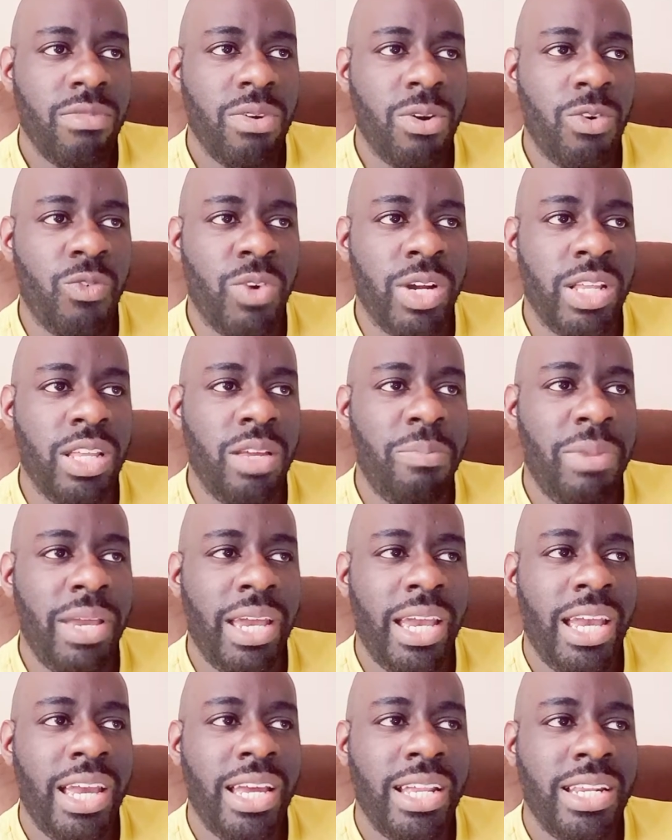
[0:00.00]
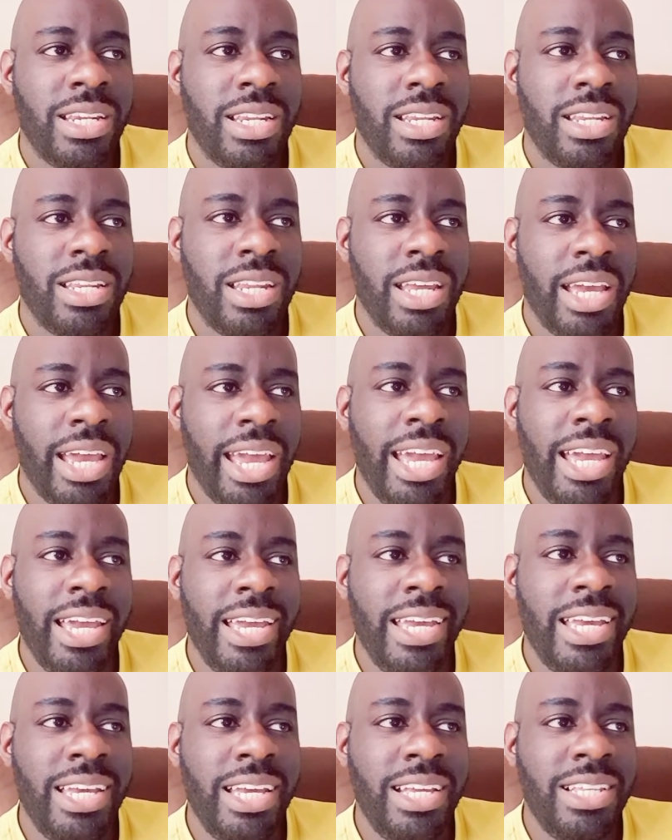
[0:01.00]
really being
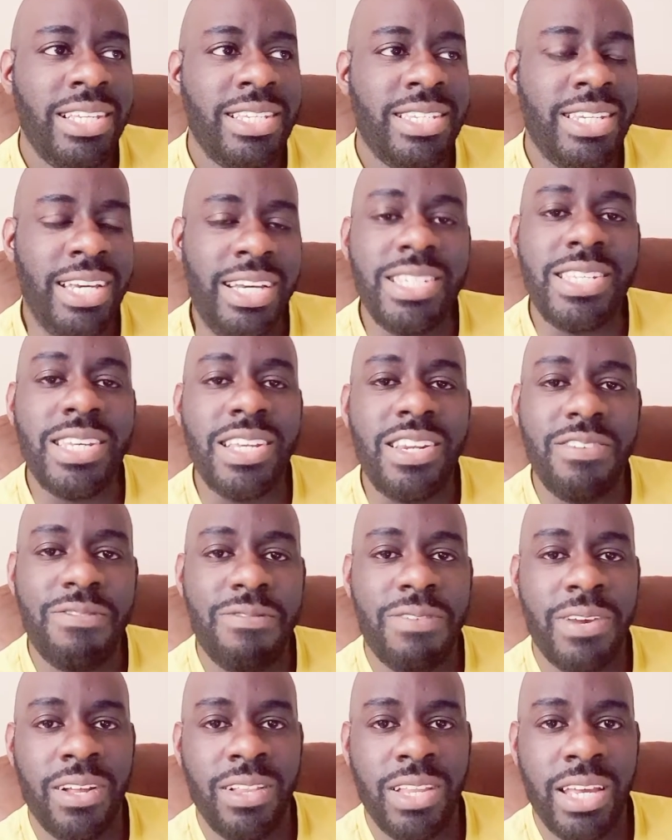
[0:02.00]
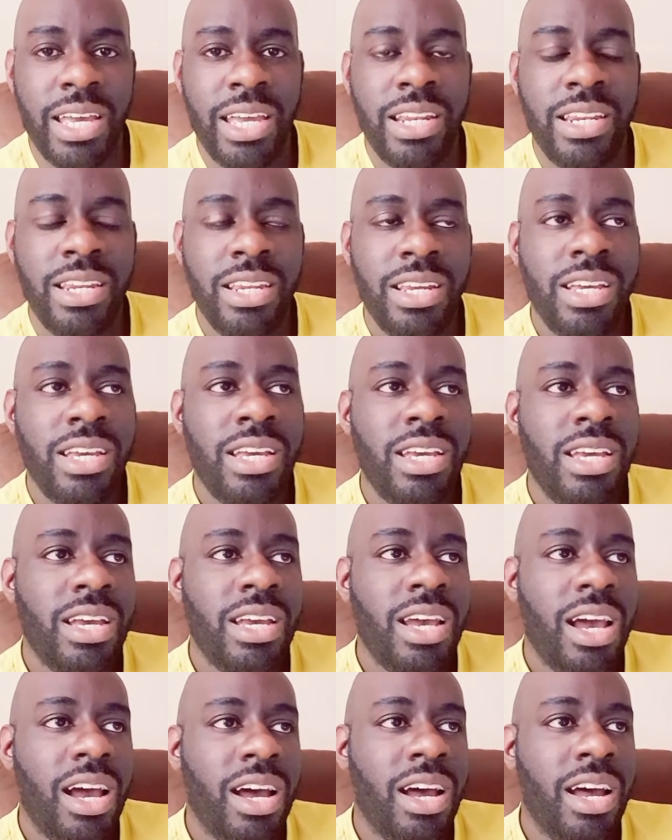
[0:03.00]
a decent fill-in
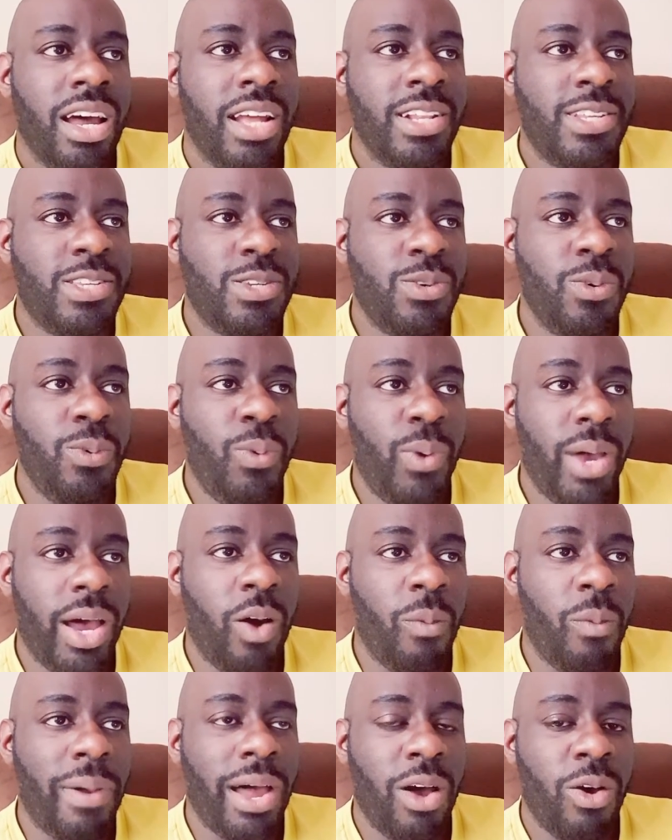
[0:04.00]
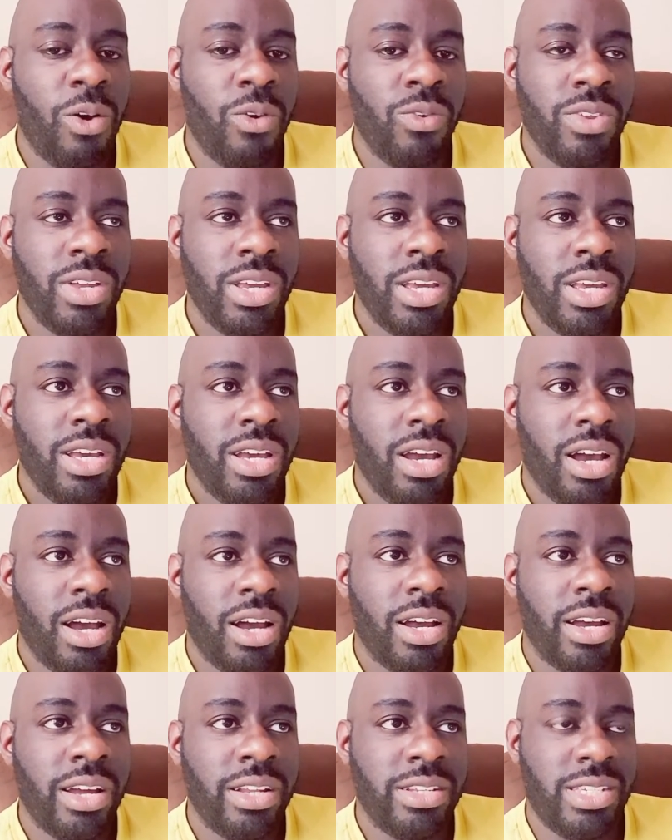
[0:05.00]
to help out
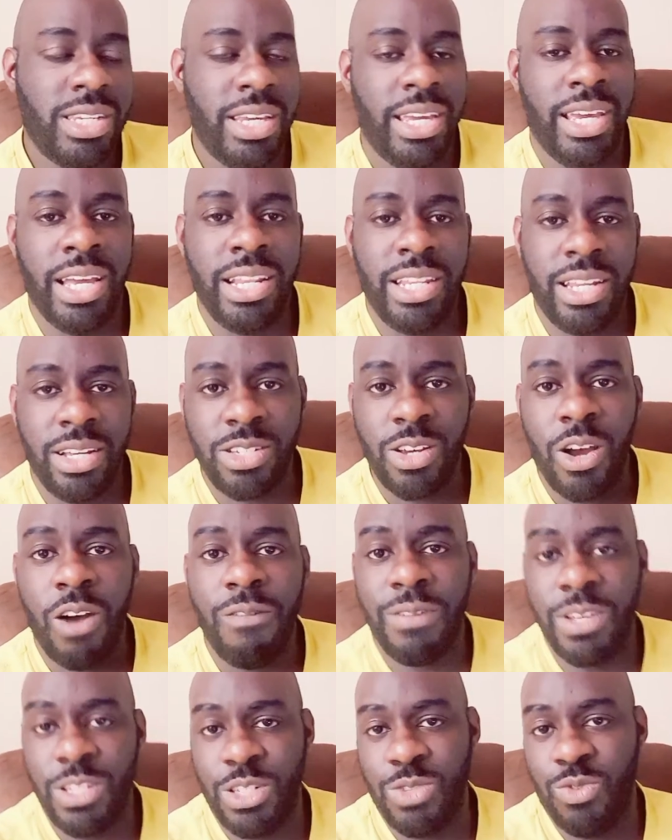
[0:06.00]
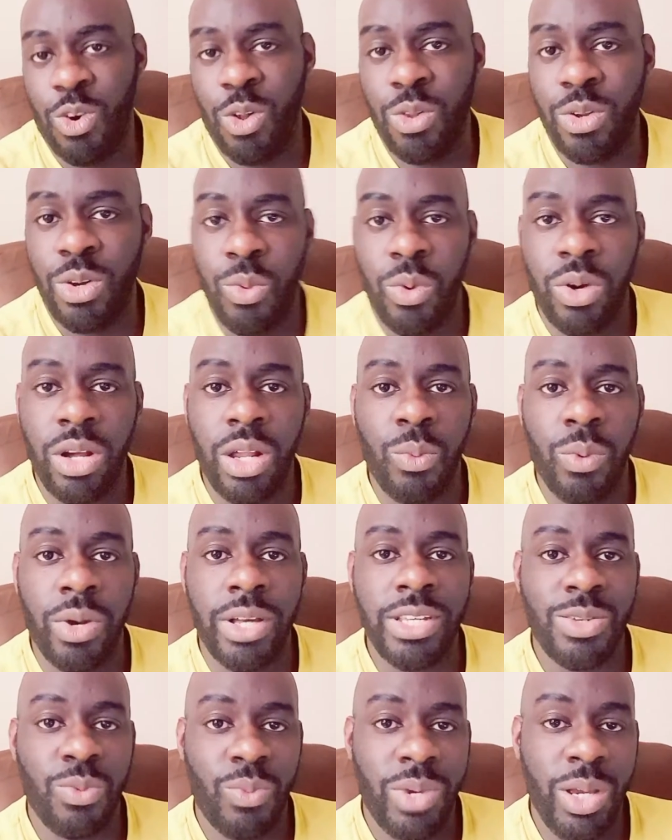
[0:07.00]
to get this offense rolling to what it
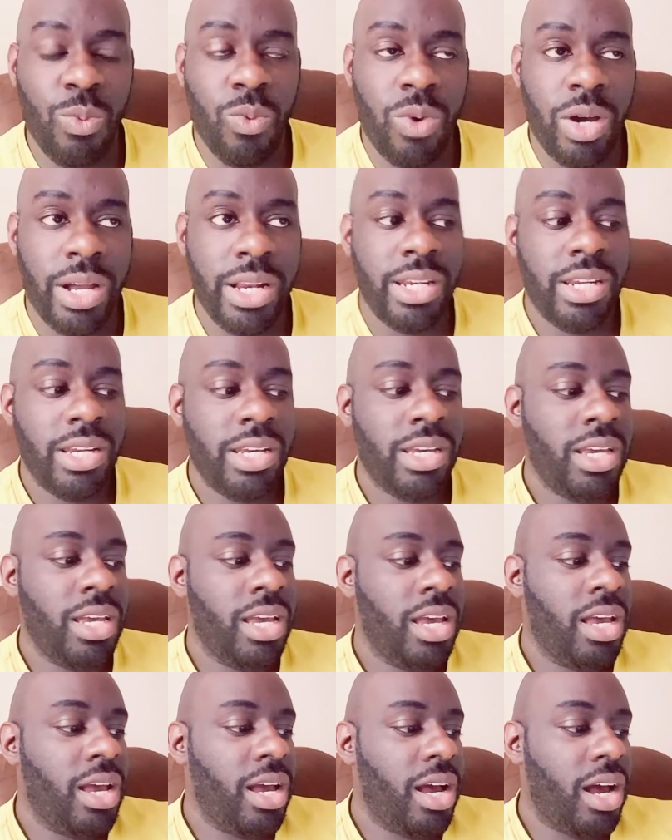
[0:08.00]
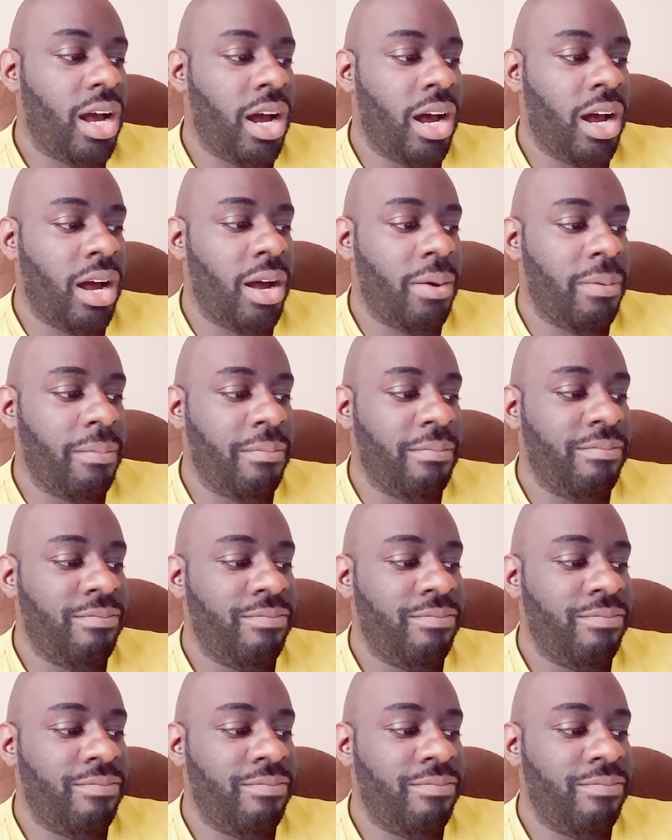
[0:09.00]
was in week 1. And